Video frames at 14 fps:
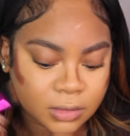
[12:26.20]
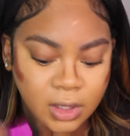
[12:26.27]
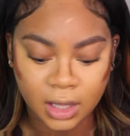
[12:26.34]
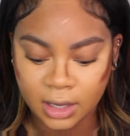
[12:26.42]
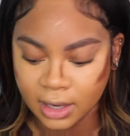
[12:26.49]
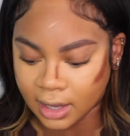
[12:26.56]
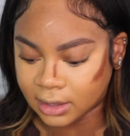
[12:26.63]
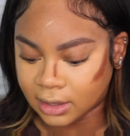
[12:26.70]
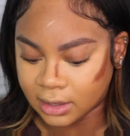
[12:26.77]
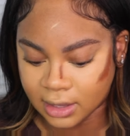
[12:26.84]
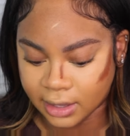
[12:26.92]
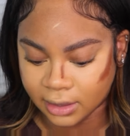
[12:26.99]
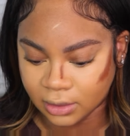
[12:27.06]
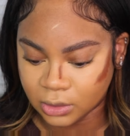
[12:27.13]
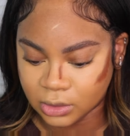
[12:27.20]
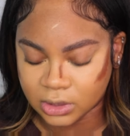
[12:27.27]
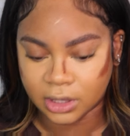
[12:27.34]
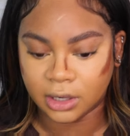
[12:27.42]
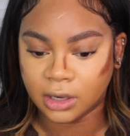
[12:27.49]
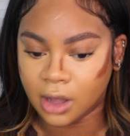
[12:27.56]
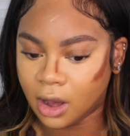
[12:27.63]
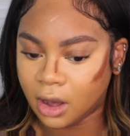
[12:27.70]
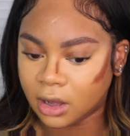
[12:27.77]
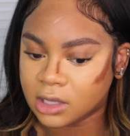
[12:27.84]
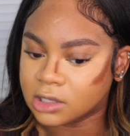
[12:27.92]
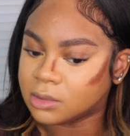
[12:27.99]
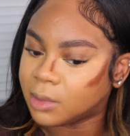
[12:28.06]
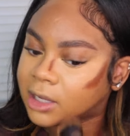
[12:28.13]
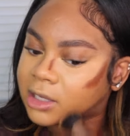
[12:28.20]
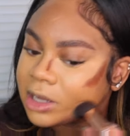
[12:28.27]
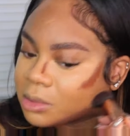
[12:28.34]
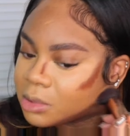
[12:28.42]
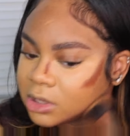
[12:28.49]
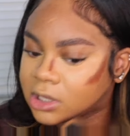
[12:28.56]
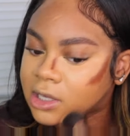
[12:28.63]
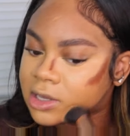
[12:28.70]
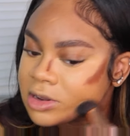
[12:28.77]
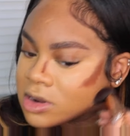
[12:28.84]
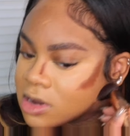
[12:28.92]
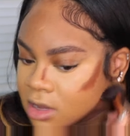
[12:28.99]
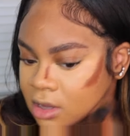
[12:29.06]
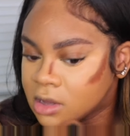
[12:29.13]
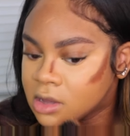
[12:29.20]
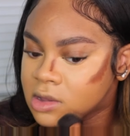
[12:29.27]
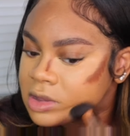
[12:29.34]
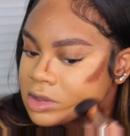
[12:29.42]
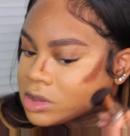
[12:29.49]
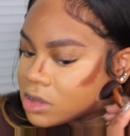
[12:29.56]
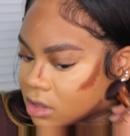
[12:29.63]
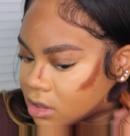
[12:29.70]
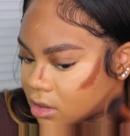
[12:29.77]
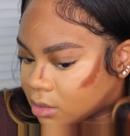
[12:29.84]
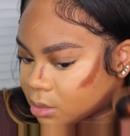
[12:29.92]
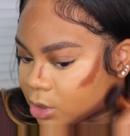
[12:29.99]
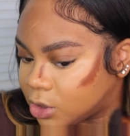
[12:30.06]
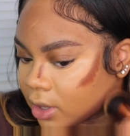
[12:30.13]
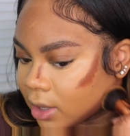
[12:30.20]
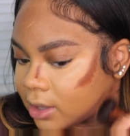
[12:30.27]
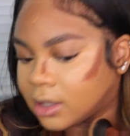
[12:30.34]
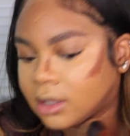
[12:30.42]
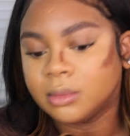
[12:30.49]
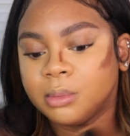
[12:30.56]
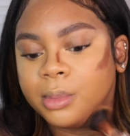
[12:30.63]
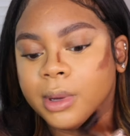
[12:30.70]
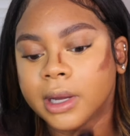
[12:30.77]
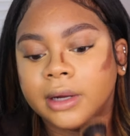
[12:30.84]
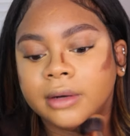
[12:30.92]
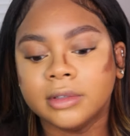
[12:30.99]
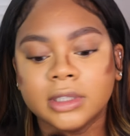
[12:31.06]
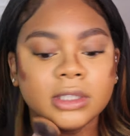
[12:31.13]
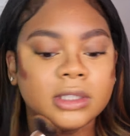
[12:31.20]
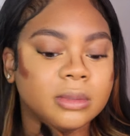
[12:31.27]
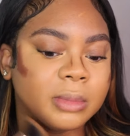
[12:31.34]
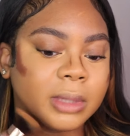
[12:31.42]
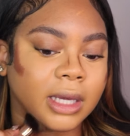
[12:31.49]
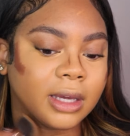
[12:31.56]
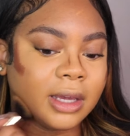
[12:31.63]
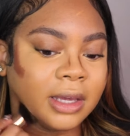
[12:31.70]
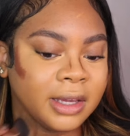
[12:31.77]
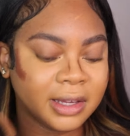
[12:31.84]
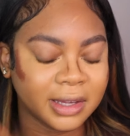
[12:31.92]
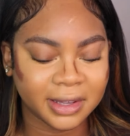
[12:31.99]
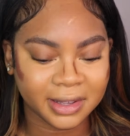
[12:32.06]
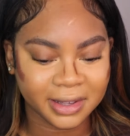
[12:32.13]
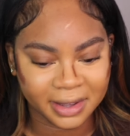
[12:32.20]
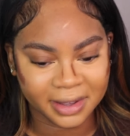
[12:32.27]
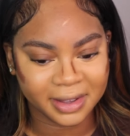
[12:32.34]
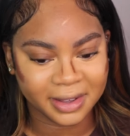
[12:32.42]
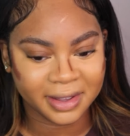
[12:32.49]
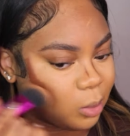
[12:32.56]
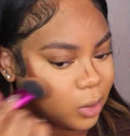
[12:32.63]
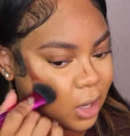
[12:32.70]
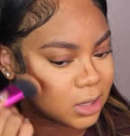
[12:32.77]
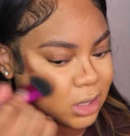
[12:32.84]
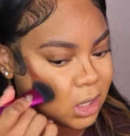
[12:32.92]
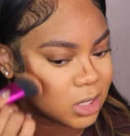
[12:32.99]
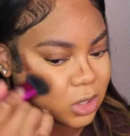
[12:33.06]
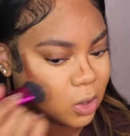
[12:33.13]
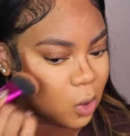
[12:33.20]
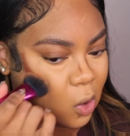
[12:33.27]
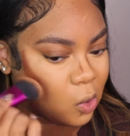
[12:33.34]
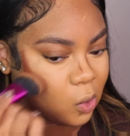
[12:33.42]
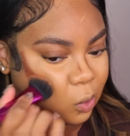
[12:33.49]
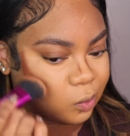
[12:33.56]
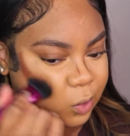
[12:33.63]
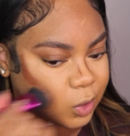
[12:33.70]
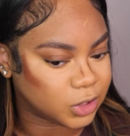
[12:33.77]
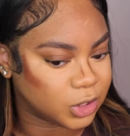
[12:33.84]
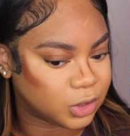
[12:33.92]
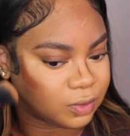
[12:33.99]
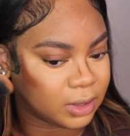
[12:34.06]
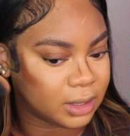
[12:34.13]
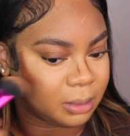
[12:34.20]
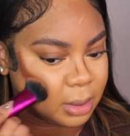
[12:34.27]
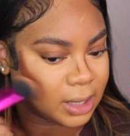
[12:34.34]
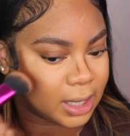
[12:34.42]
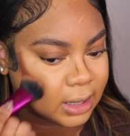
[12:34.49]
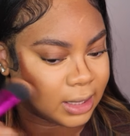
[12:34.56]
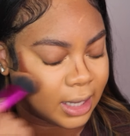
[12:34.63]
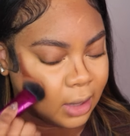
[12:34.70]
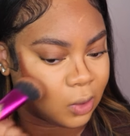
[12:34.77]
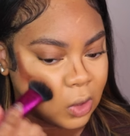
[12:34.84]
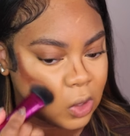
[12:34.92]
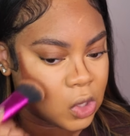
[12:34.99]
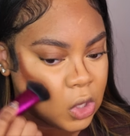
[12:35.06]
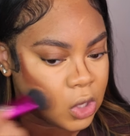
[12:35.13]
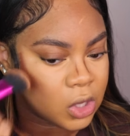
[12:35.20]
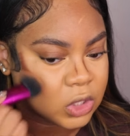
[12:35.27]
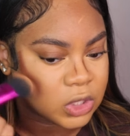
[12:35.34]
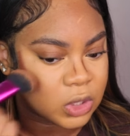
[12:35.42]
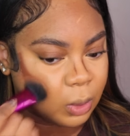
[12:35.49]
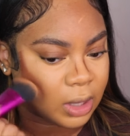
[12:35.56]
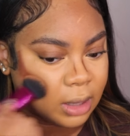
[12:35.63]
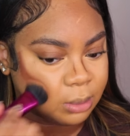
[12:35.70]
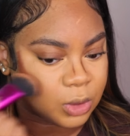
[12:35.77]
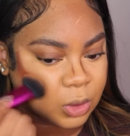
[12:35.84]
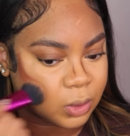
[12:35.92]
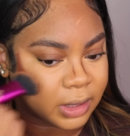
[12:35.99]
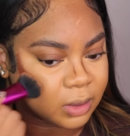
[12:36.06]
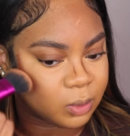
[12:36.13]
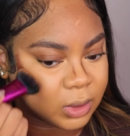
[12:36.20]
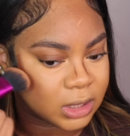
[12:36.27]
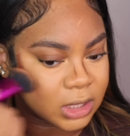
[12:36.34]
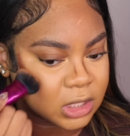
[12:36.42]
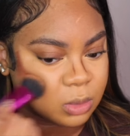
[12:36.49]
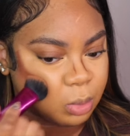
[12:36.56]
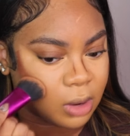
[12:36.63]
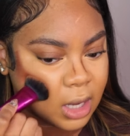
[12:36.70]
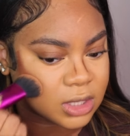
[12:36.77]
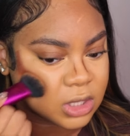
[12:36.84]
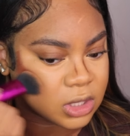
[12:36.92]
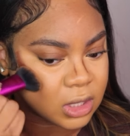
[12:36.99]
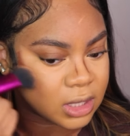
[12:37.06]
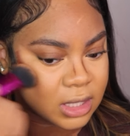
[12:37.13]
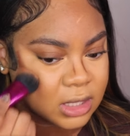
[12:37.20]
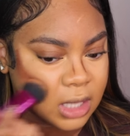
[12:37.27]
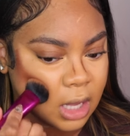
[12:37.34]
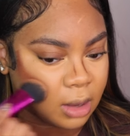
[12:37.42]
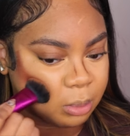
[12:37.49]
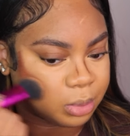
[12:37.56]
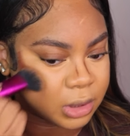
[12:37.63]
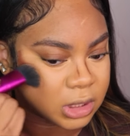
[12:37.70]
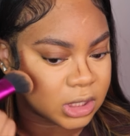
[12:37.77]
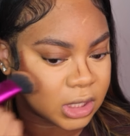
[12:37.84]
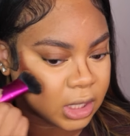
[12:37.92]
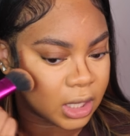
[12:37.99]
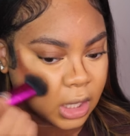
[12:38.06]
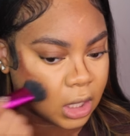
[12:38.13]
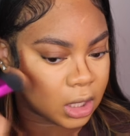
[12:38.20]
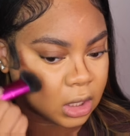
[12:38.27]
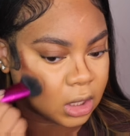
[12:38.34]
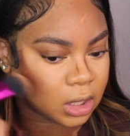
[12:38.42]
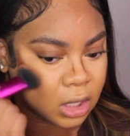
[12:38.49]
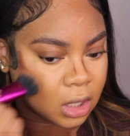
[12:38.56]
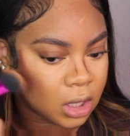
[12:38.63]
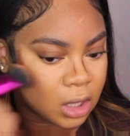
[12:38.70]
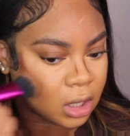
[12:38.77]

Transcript: and I need that illusion, y'all, because my double chin be trying to embarrass me. Process all over, just really blend out. So what I'm doing with this bronzer is I'm pushing in